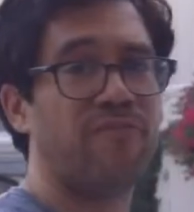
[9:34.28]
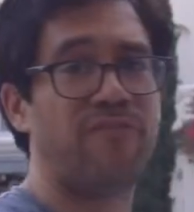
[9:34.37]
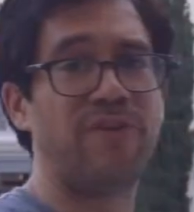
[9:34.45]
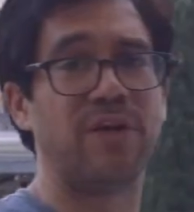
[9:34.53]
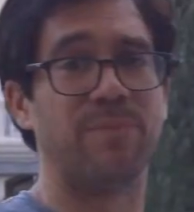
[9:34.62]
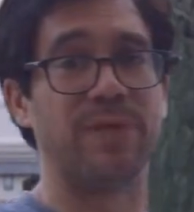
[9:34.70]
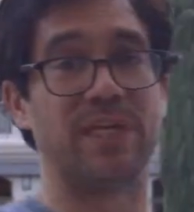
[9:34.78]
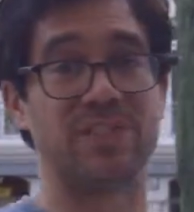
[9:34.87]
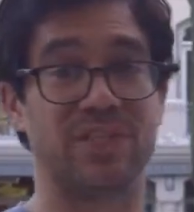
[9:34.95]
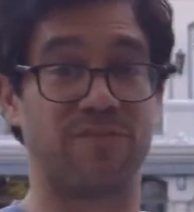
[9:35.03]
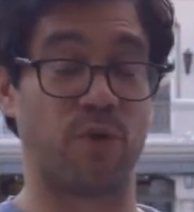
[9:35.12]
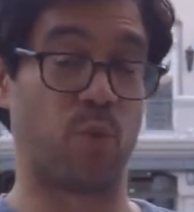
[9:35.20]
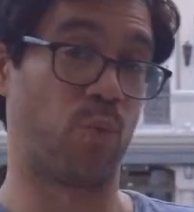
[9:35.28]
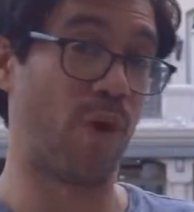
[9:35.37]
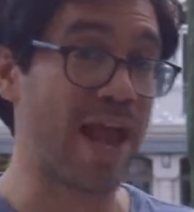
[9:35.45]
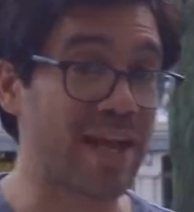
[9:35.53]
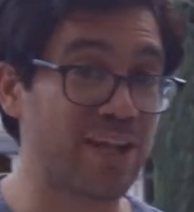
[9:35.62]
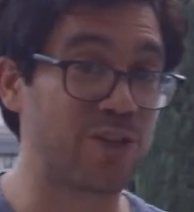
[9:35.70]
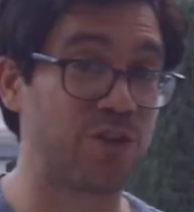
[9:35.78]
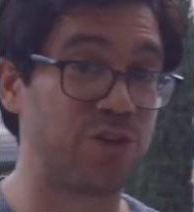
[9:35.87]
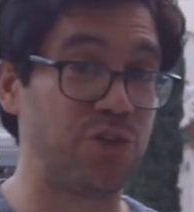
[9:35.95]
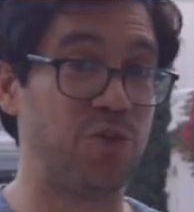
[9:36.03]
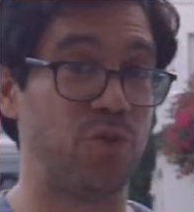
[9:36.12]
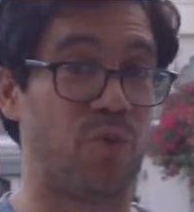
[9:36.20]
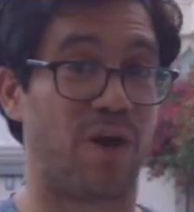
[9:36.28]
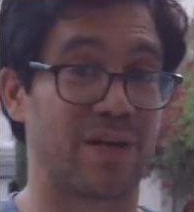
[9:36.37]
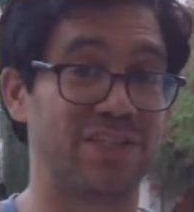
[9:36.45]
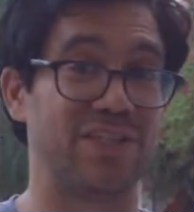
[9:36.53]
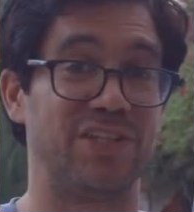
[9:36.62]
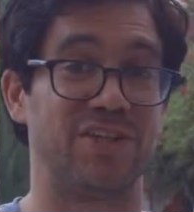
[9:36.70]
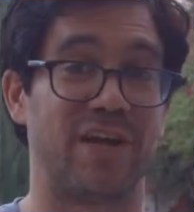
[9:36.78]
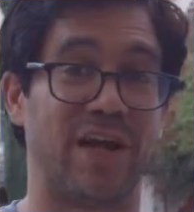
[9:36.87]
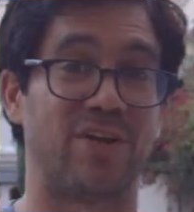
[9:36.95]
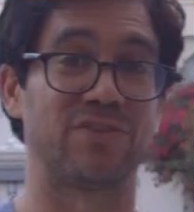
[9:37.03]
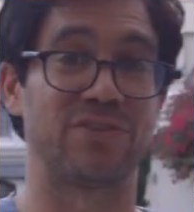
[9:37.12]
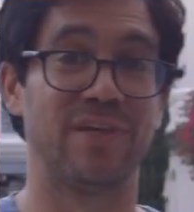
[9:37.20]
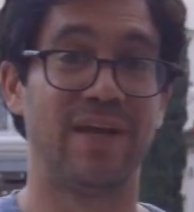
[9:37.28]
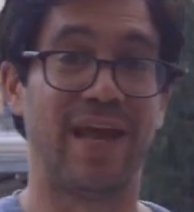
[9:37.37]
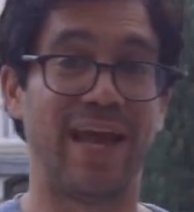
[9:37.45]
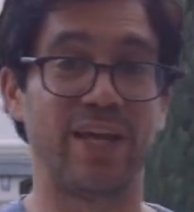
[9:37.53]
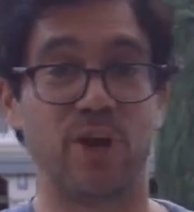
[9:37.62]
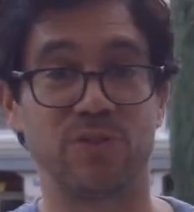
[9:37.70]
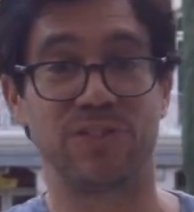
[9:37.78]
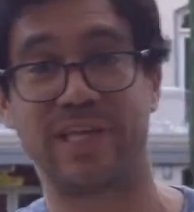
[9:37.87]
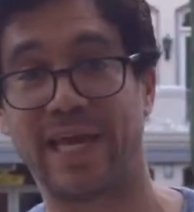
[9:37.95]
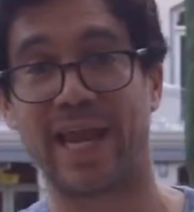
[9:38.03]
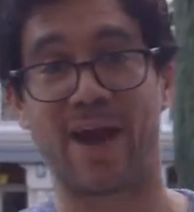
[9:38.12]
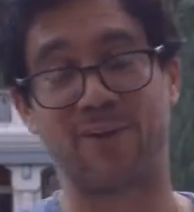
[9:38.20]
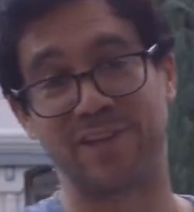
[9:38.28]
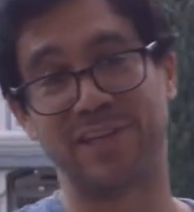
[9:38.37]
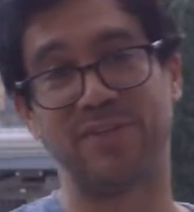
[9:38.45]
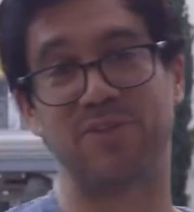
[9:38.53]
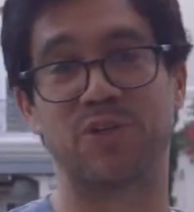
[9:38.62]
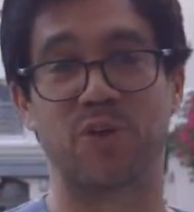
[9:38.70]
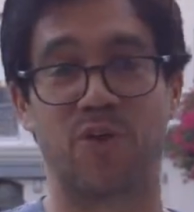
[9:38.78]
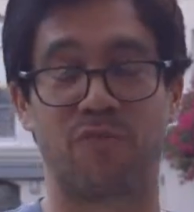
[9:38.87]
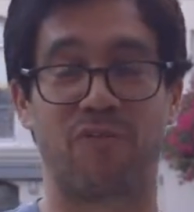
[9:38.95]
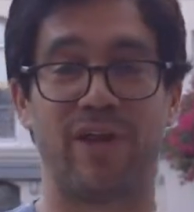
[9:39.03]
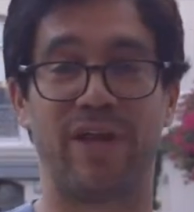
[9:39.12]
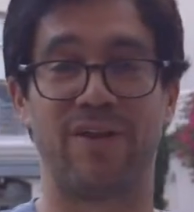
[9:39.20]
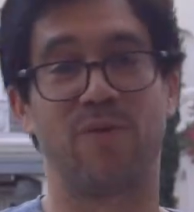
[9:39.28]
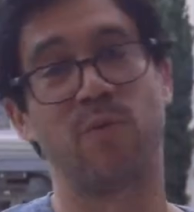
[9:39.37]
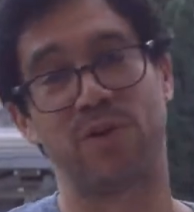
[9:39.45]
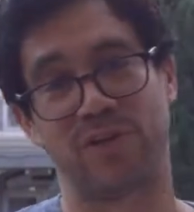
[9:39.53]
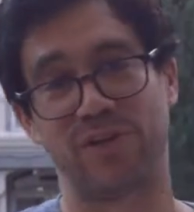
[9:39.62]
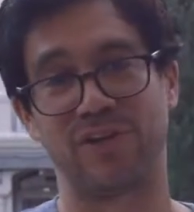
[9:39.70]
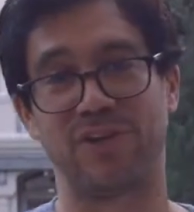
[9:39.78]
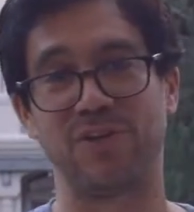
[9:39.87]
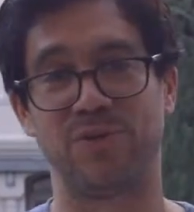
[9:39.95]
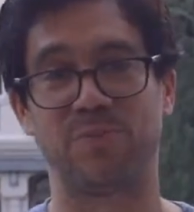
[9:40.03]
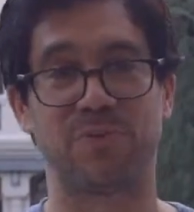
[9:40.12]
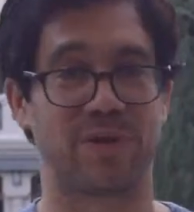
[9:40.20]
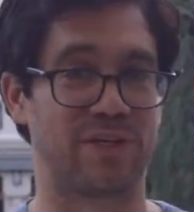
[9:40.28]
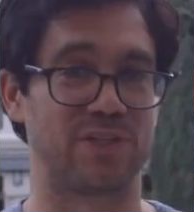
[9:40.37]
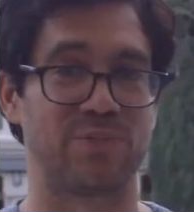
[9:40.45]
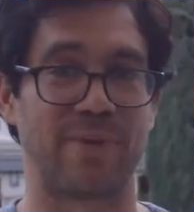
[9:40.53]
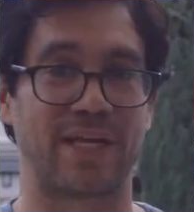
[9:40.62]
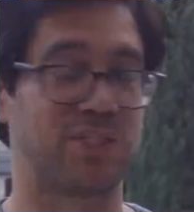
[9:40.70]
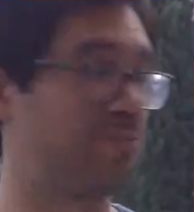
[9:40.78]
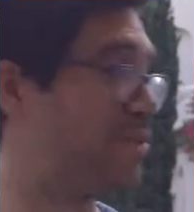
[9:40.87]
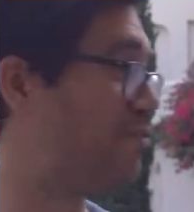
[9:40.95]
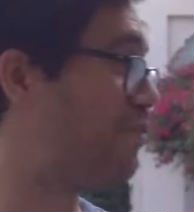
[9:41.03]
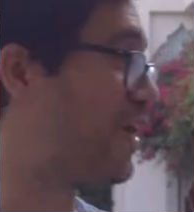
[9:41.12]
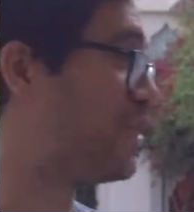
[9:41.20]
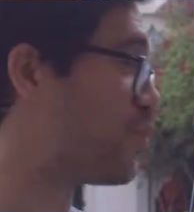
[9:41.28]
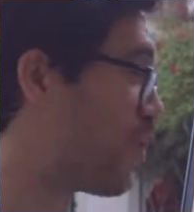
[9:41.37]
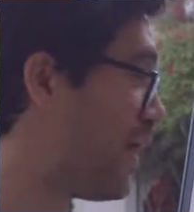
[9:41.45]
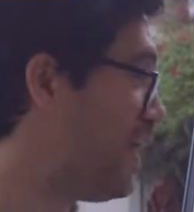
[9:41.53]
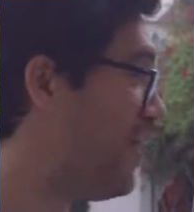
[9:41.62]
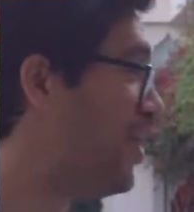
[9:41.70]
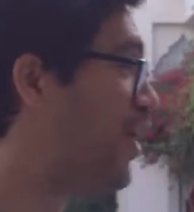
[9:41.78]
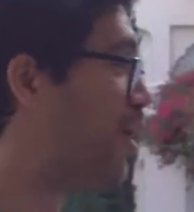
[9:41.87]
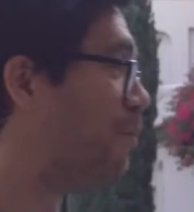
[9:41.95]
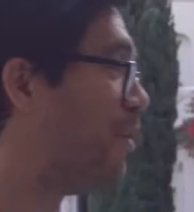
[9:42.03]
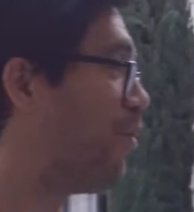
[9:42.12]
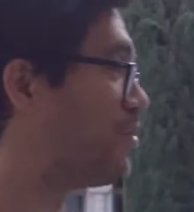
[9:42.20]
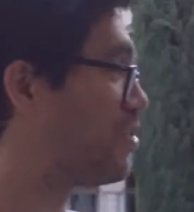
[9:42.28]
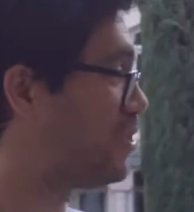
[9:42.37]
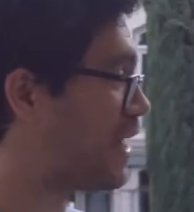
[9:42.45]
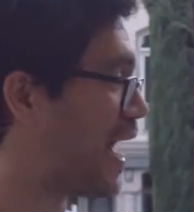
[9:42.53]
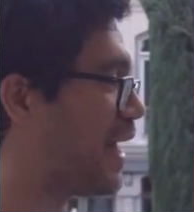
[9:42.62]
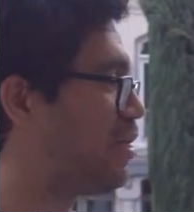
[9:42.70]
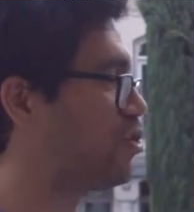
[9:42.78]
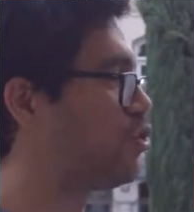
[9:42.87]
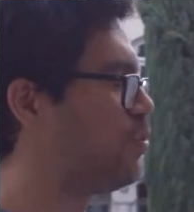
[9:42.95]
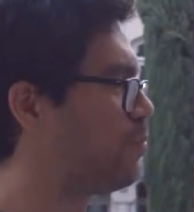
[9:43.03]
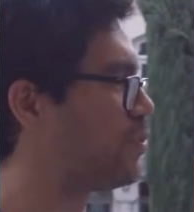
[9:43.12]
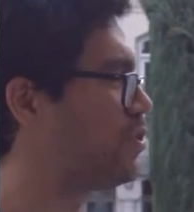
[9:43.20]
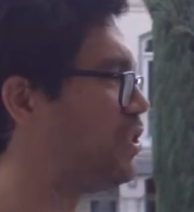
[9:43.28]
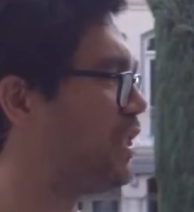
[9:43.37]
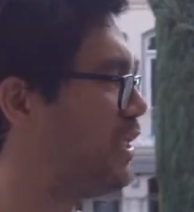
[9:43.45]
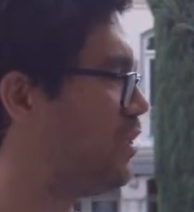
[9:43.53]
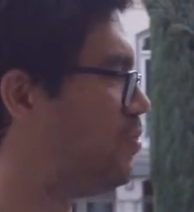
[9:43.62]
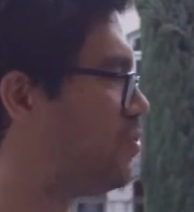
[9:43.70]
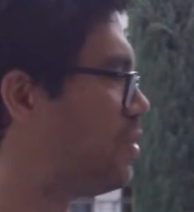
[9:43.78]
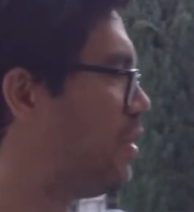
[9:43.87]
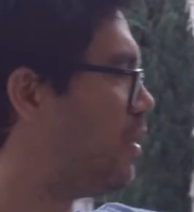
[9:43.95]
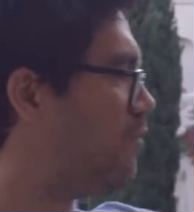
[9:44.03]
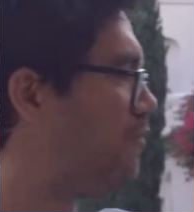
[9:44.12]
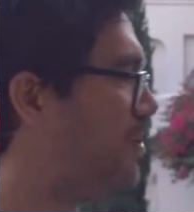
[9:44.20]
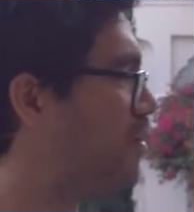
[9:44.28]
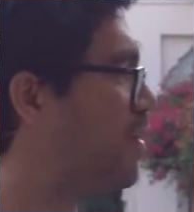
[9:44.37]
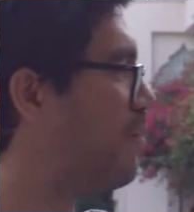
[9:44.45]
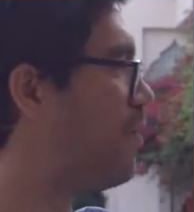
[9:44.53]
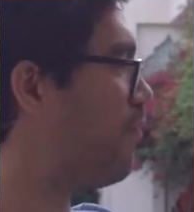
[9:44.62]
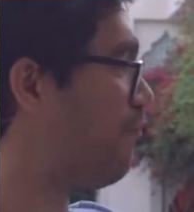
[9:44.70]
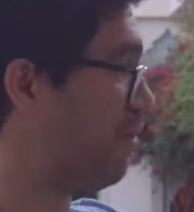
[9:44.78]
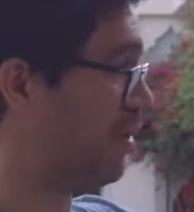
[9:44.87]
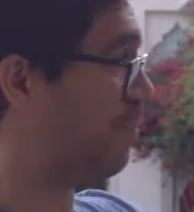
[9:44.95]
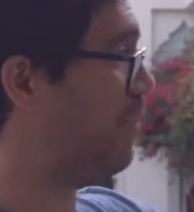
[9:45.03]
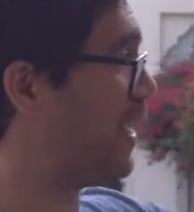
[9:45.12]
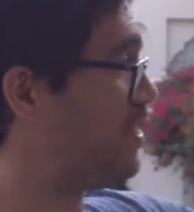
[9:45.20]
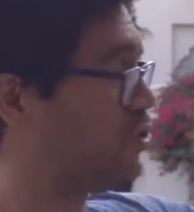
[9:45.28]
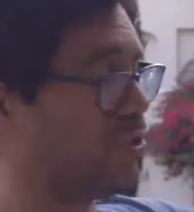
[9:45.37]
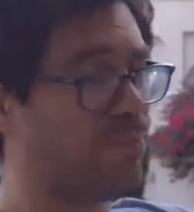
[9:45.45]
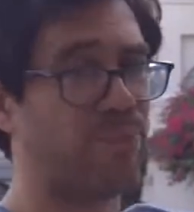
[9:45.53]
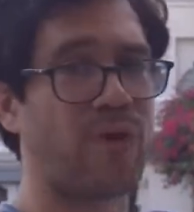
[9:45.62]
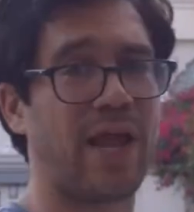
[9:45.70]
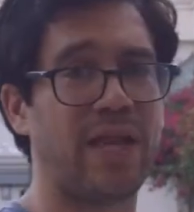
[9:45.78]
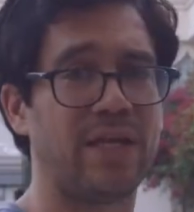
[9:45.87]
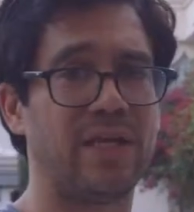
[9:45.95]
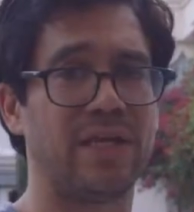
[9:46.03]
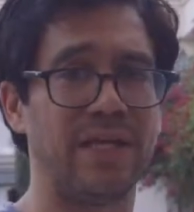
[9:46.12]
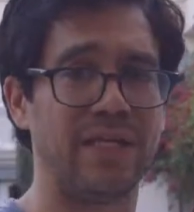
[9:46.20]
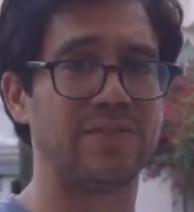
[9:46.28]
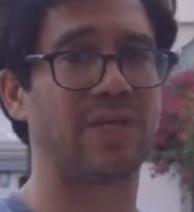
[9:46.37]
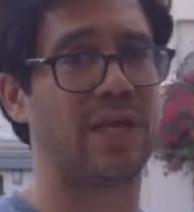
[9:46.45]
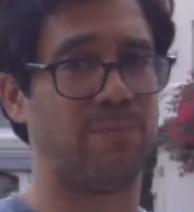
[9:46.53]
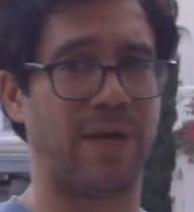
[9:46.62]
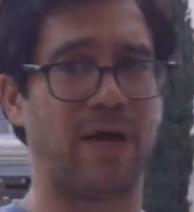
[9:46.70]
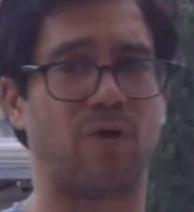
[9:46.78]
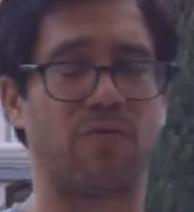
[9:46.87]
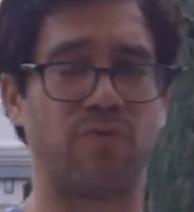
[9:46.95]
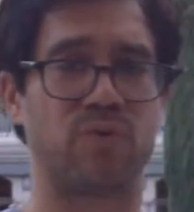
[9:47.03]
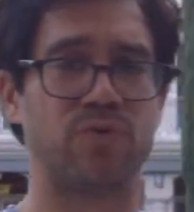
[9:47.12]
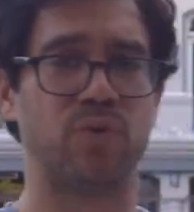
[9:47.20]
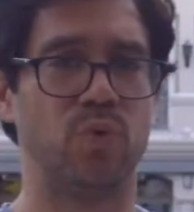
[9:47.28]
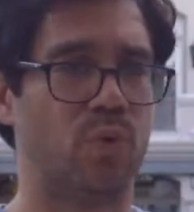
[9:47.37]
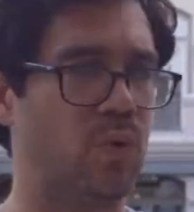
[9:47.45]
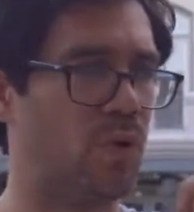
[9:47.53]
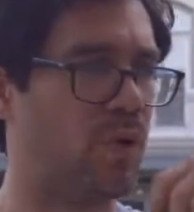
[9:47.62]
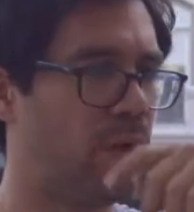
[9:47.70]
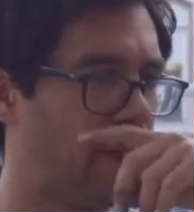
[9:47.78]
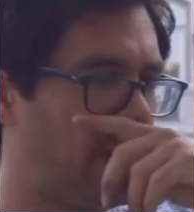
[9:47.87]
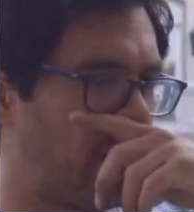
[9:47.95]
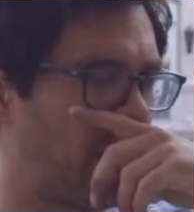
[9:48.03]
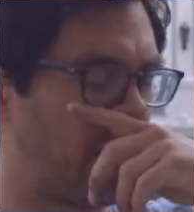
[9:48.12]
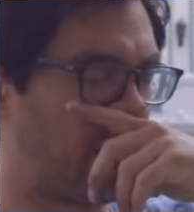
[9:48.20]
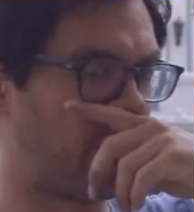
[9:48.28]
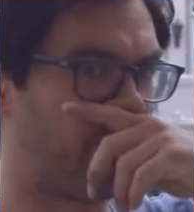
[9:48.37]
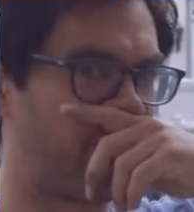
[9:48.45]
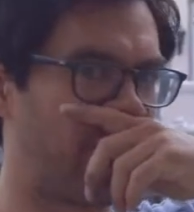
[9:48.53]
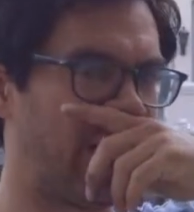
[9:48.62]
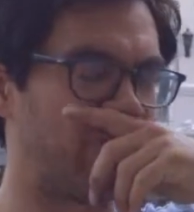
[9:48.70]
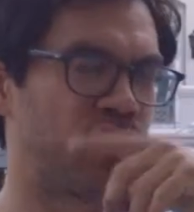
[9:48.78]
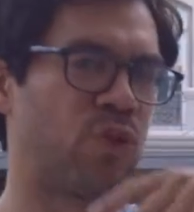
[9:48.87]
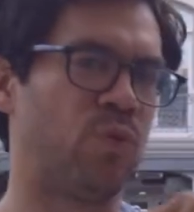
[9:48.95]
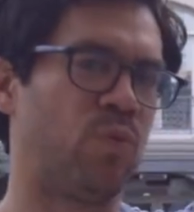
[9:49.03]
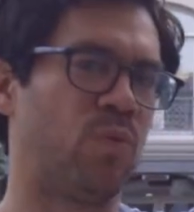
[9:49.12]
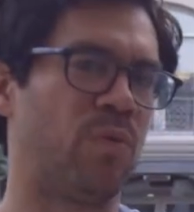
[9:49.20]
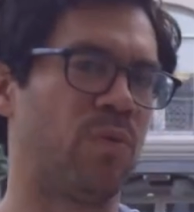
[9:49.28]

fear, because if a regular dude walks into your house and goes, get out and leave your girlfriend, what are you going to do? You're probably going to smash him in the face, right? But status supersedes fear and pain. So branding is a powerful tool. And so